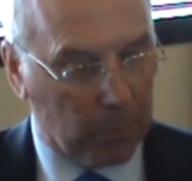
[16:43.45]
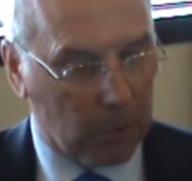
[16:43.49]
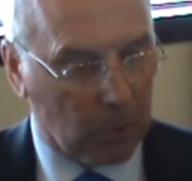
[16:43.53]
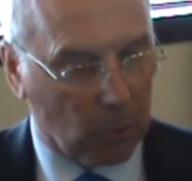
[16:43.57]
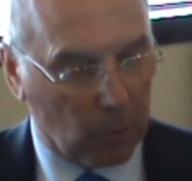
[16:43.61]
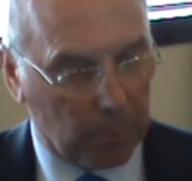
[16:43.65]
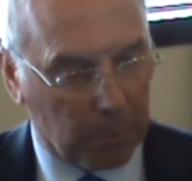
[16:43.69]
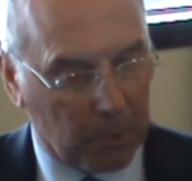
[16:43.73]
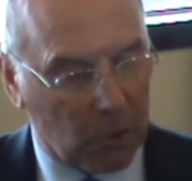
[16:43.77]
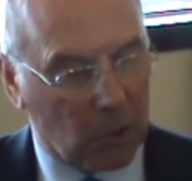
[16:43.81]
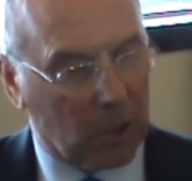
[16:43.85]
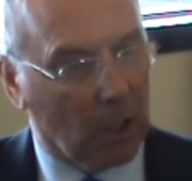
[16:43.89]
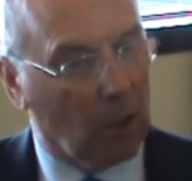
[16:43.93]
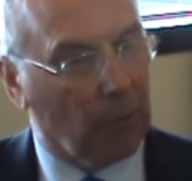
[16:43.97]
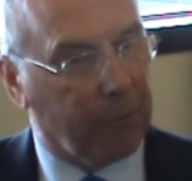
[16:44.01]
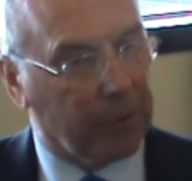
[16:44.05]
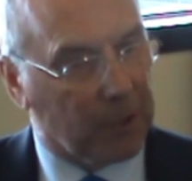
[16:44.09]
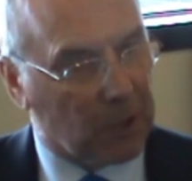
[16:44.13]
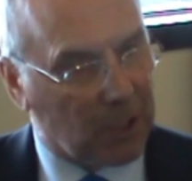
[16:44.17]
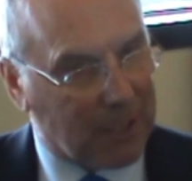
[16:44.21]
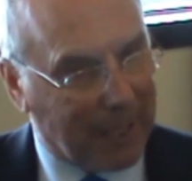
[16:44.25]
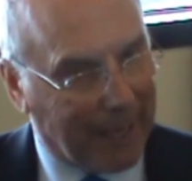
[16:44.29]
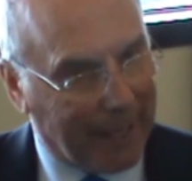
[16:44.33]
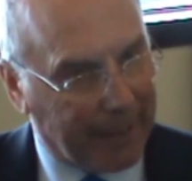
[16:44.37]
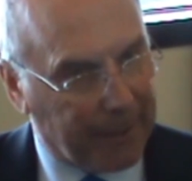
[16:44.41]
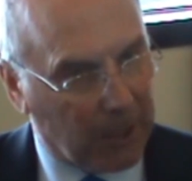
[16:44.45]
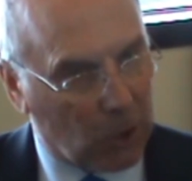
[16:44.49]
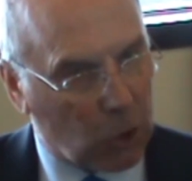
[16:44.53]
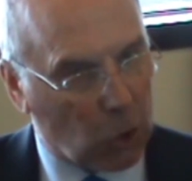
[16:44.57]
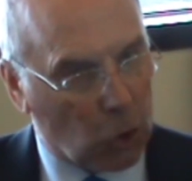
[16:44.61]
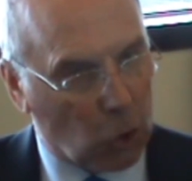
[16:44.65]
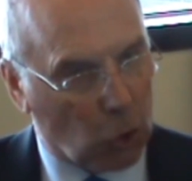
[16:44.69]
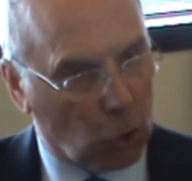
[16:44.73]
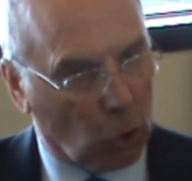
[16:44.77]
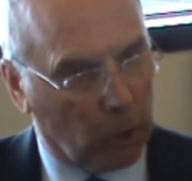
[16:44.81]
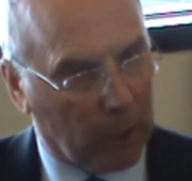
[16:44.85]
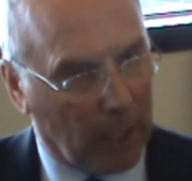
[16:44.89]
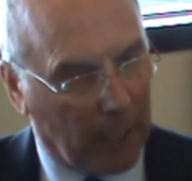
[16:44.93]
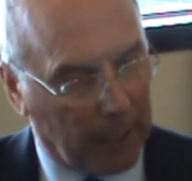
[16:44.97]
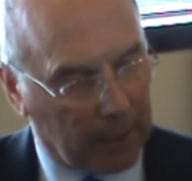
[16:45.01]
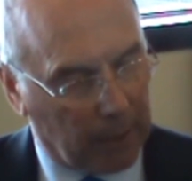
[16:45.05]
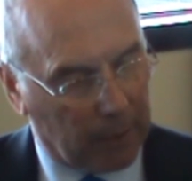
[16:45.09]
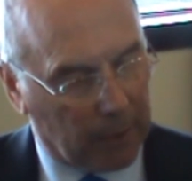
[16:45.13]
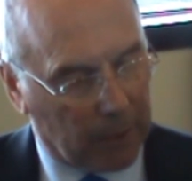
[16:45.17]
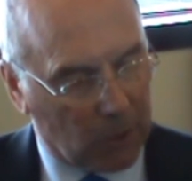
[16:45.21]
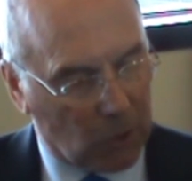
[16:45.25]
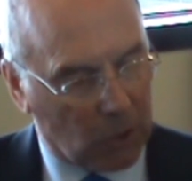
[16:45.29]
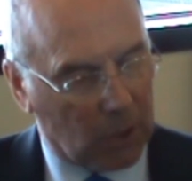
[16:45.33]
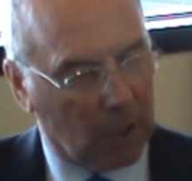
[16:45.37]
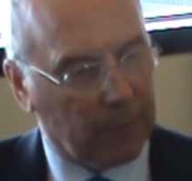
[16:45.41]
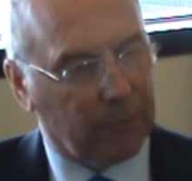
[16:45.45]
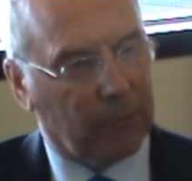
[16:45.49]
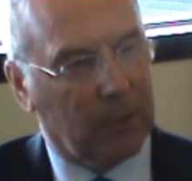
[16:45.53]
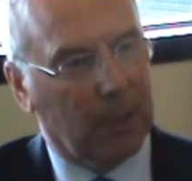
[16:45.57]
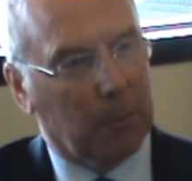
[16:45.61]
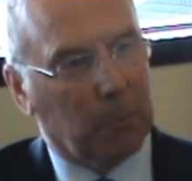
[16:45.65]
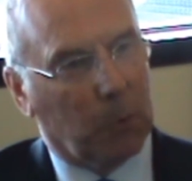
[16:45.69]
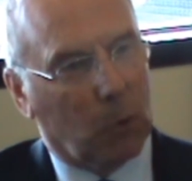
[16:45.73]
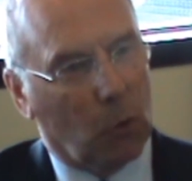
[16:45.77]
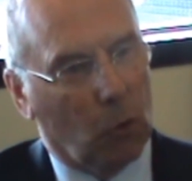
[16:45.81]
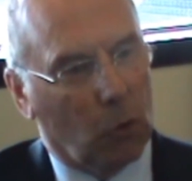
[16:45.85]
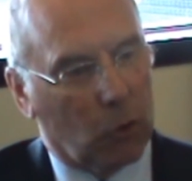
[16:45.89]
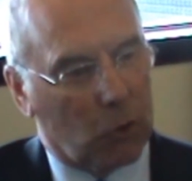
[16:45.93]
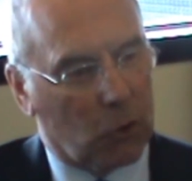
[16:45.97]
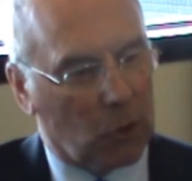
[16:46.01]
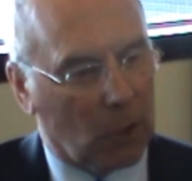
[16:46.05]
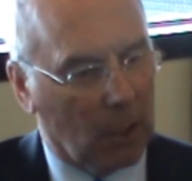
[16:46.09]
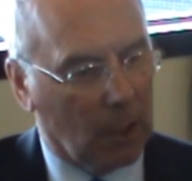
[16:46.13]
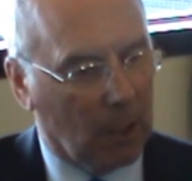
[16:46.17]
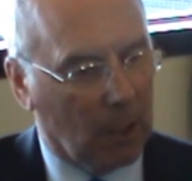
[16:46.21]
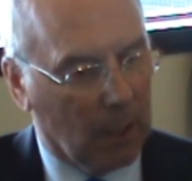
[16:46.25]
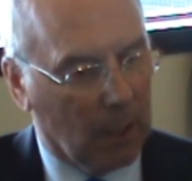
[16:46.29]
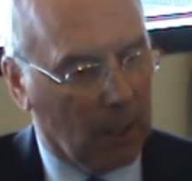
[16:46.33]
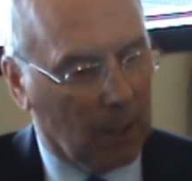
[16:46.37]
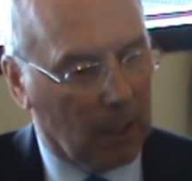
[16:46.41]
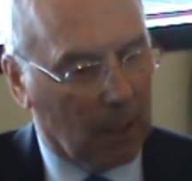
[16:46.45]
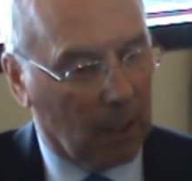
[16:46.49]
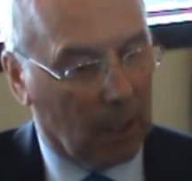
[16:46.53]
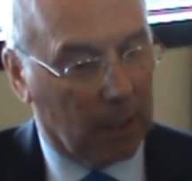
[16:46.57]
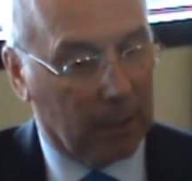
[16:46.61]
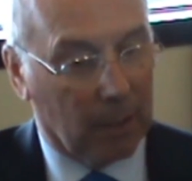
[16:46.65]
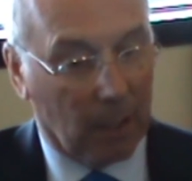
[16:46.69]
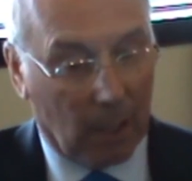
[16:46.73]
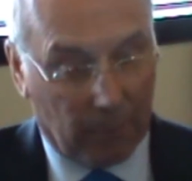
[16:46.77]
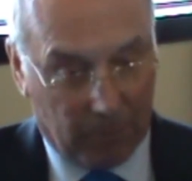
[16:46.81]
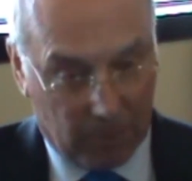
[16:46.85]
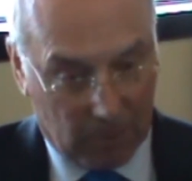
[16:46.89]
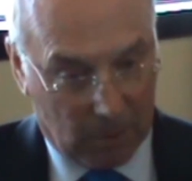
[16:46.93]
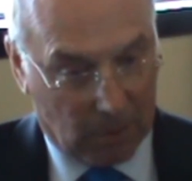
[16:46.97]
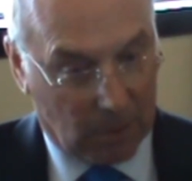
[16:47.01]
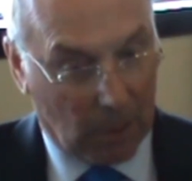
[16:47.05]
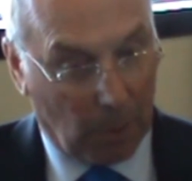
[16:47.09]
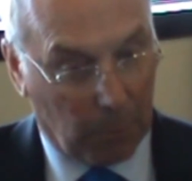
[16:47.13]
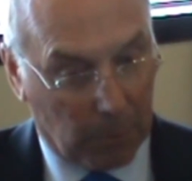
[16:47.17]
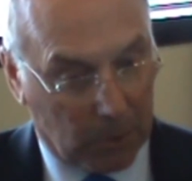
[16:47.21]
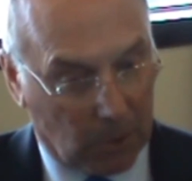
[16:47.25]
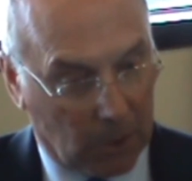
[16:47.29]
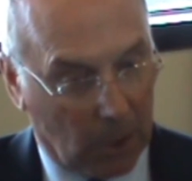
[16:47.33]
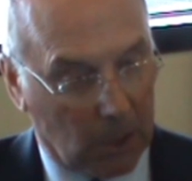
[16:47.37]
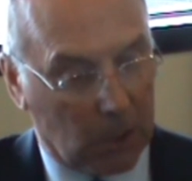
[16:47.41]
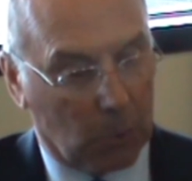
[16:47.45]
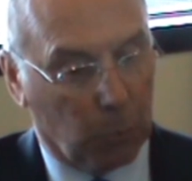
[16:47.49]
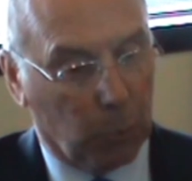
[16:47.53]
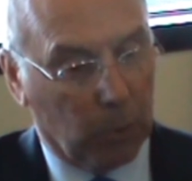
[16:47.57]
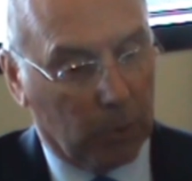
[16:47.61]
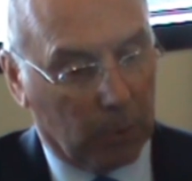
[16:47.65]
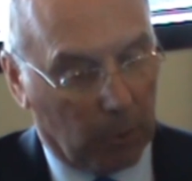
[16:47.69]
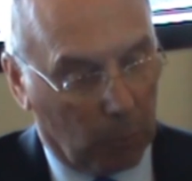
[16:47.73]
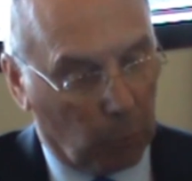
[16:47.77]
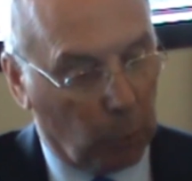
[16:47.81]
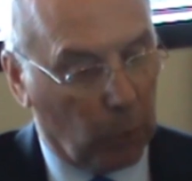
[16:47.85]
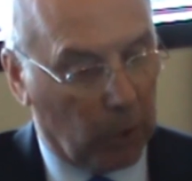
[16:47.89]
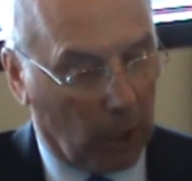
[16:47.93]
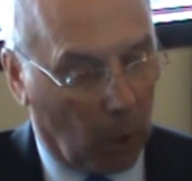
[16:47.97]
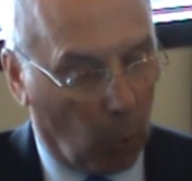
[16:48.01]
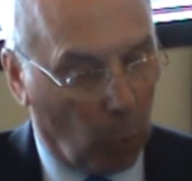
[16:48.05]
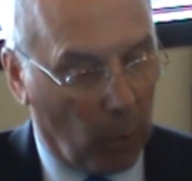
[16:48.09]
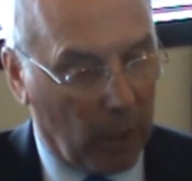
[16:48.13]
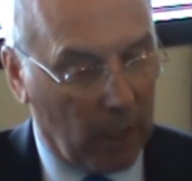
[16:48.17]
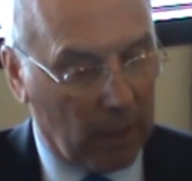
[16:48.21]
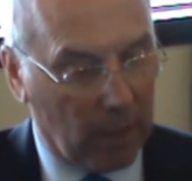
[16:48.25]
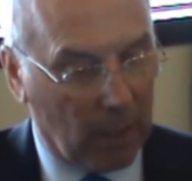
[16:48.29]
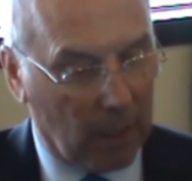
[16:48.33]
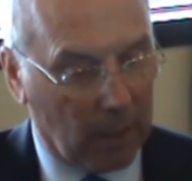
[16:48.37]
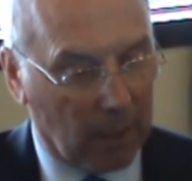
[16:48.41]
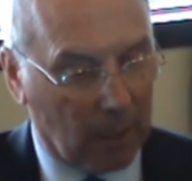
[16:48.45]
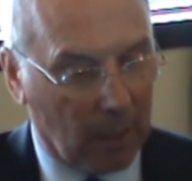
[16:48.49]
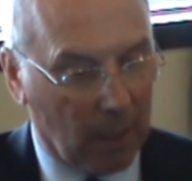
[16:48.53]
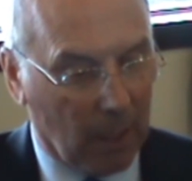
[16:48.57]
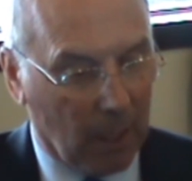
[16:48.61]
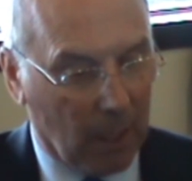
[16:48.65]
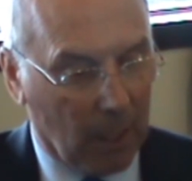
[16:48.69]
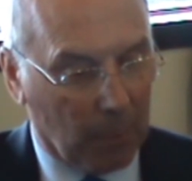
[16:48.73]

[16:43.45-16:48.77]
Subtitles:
There was myself and Stan Anderson, John Haggett, the reserve team coach, and that was us. We were away then.